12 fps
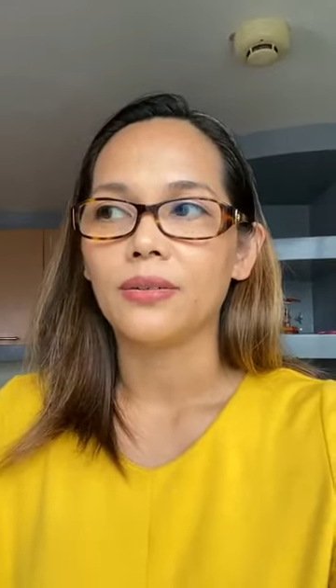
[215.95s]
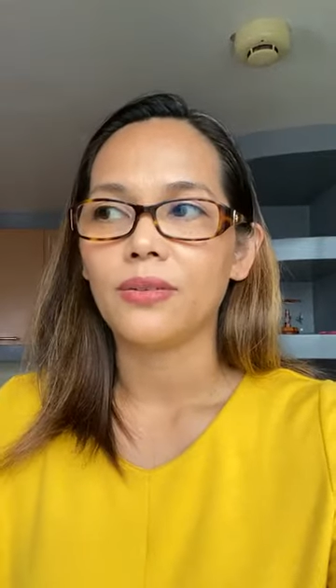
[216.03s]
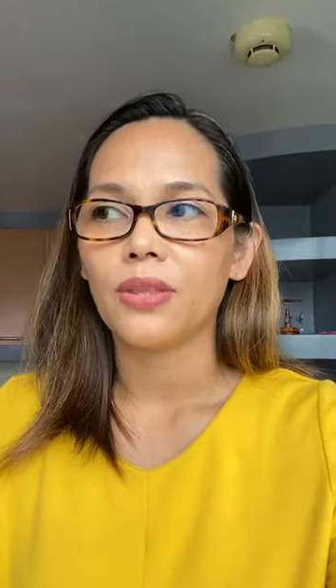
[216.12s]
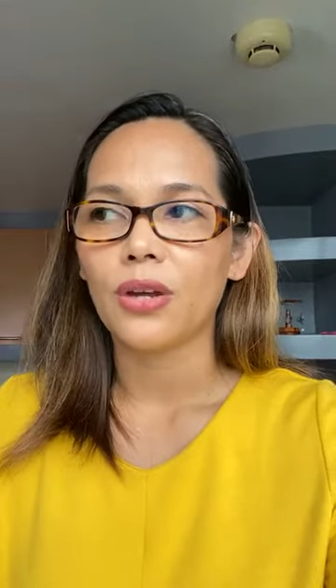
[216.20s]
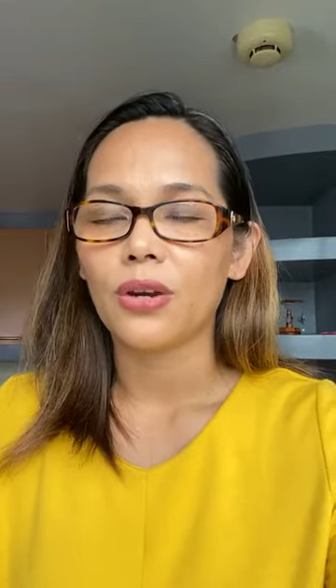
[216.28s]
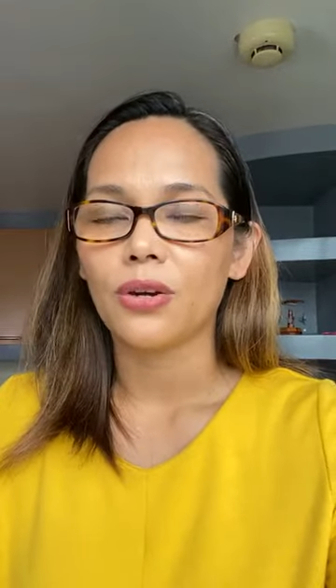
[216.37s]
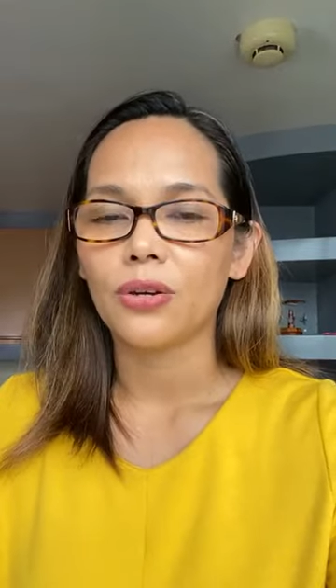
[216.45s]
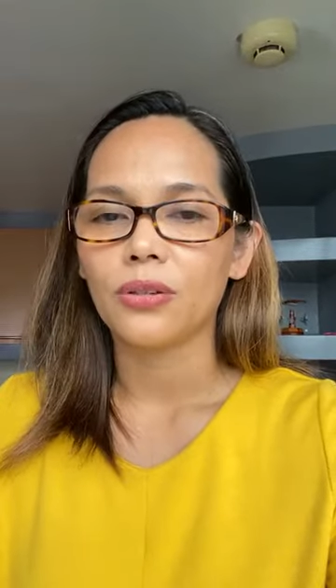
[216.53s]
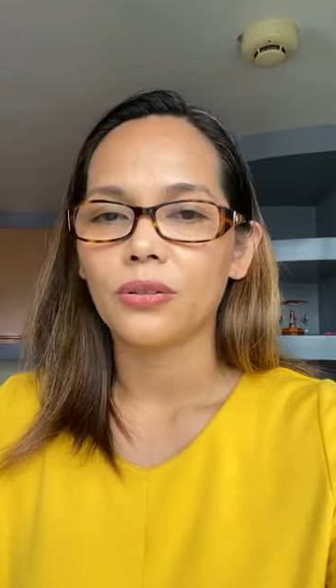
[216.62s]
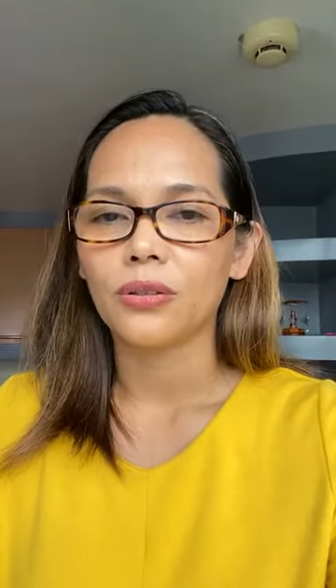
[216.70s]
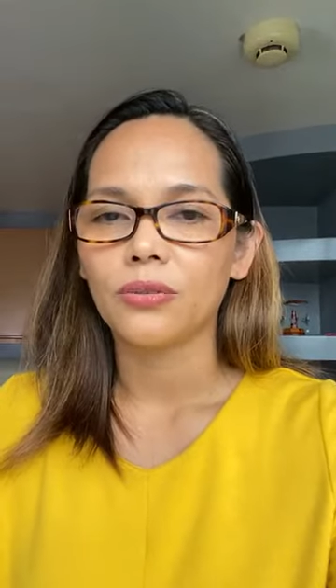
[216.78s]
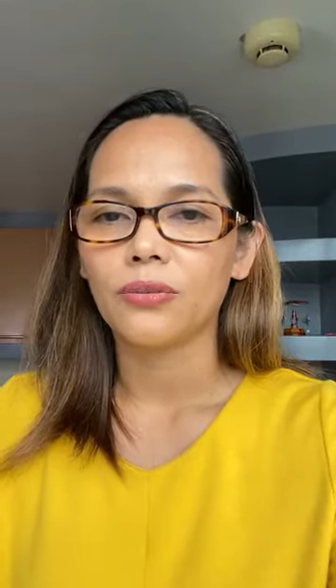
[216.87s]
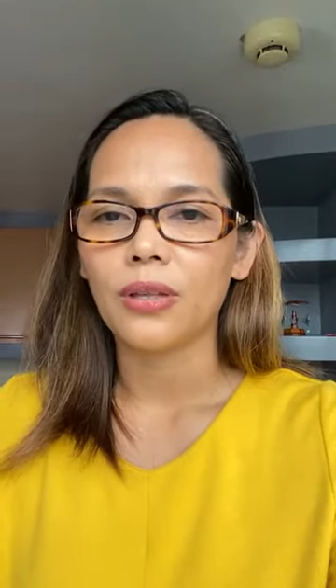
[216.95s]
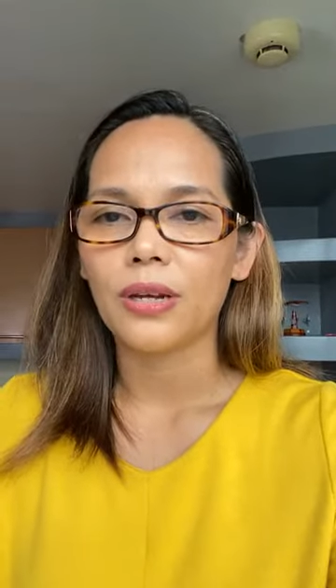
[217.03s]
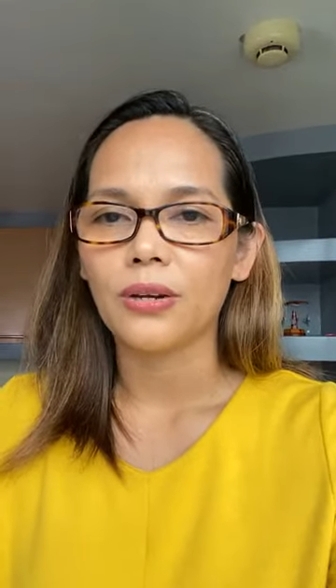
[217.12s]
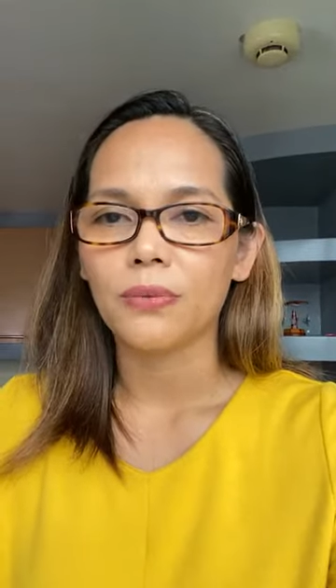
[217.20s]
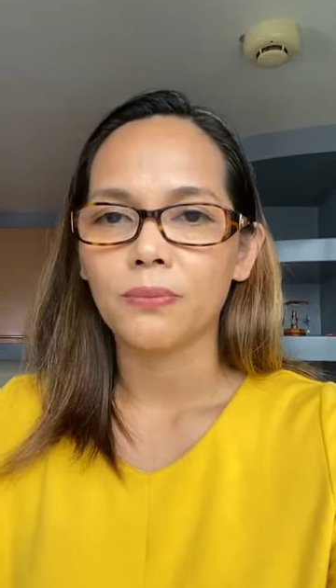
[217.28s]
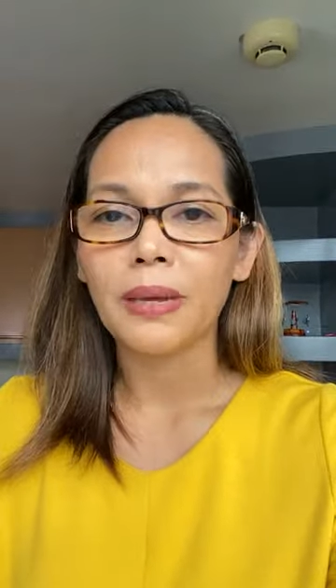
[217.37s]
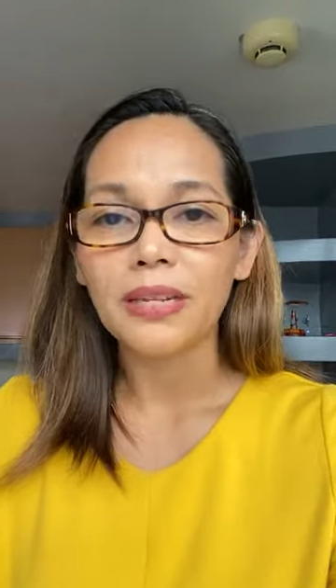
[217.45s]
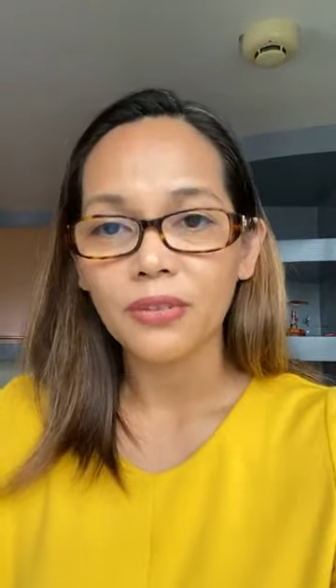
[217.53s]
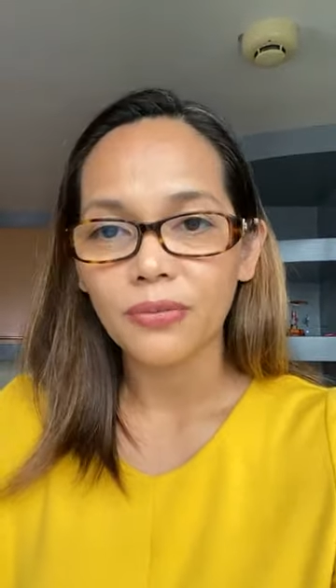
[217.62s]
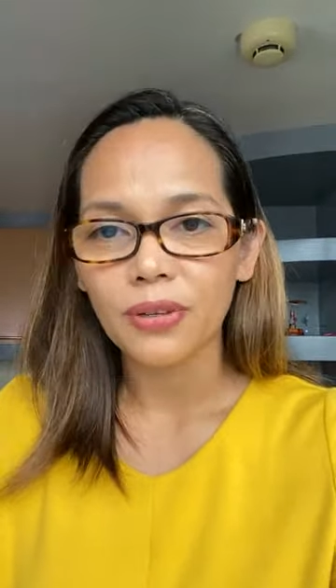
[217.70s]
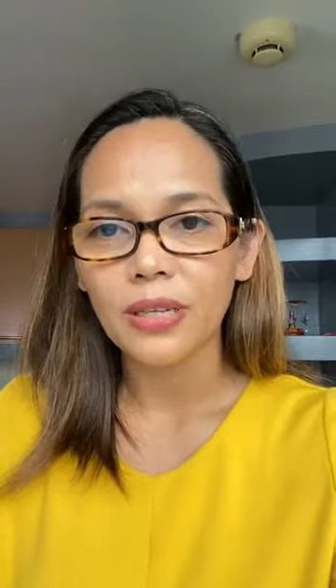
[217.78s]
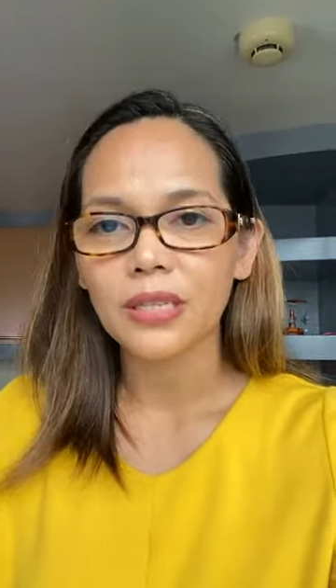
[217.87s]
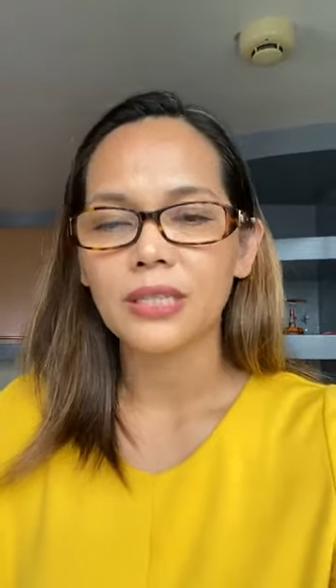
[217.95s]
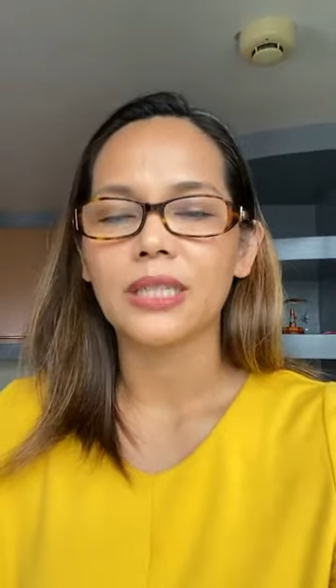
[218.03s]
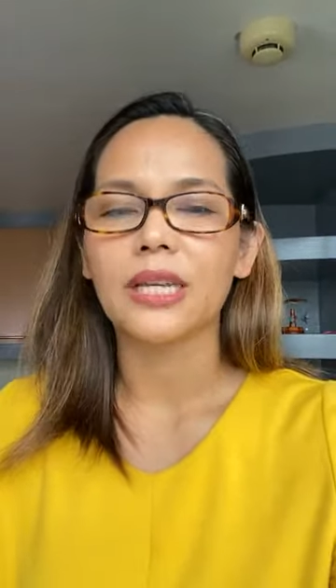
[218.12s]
their benefits